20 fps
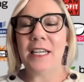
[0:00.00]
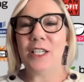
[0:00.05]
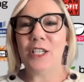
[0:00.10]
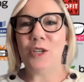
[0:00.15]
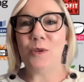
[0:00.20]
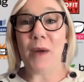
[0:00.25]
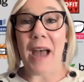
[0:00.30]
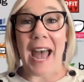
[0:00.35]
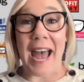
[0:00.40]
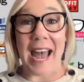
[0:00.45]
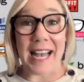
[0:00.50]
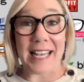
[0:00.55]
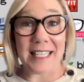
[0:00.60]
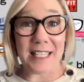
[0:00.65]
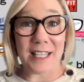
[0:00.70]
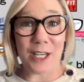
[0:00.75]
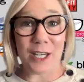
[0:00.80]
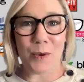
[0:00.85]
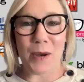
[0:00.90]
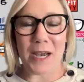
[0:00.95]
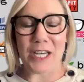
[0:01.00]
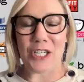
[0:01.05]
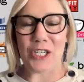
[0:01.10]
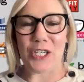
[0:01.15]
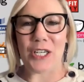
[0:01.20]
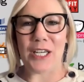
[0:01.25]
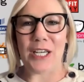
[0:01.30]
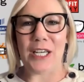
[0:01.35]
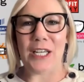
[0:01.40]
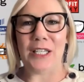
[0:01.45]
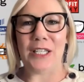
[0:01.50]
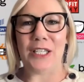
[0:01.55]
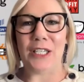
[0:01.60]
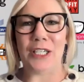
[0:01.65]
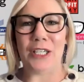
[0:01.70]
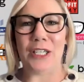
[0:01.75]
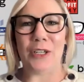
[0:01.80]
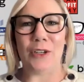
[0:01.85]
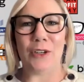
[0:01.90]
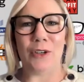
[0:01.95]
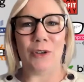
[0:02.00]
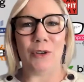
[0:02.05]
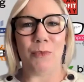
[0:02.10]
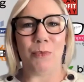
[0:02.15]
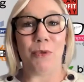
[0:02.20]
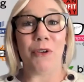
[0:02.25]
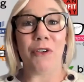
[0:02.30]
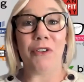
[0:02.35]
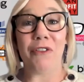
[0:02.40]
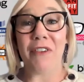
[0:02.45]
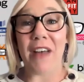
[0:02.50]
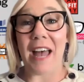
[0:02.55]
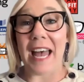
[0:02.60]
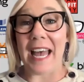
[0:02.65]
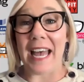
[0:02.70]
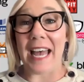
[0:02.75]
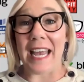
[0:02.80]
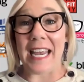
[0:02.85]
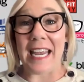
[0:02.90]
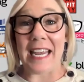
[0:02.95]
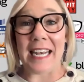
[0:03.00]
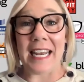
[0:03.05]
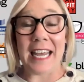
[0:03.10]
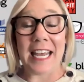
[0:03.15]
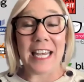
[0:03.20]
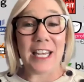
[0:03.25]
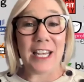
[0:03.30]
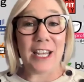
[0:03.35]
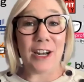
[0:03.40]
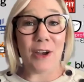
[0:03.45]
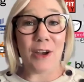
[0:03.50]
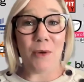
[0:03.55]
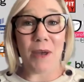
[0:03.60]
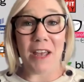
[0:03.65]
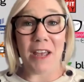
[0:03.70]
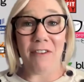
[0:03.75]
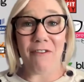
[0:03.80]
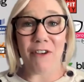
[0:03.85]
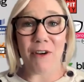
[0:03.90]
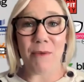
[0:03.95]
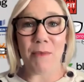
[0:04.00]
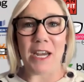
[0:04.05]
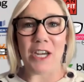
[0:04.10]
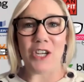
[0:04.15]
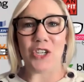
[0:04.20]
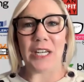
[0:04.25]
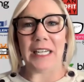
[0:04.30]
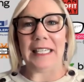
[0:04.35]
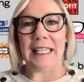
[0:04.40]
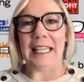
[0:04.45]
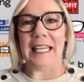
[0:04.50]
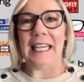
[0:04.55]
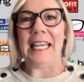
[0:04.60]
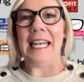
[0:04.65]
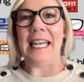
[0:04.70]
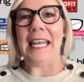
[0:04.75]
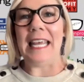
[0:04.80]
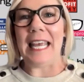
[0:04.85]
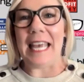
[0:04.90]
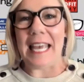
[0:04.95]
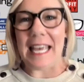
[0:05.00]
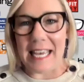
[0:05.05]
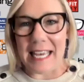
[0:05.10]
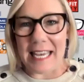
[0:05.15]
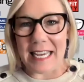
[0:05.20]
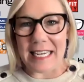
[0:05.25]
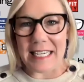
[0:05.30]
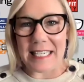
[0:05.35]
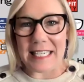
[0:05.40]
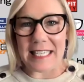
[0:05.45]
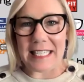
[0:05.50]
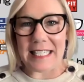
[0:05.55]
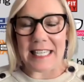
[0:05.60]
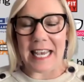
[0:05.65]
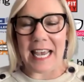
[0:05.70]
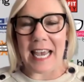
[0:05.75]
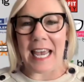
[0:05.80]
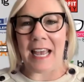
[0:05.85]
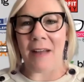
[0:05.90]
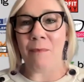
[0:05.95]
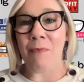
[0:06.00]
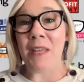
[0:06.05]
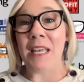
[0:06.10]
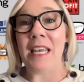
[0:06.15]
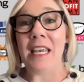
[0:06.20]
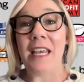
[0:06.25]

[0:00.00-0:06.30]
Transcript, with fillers: to ask the questions to provide you know information leaning in to say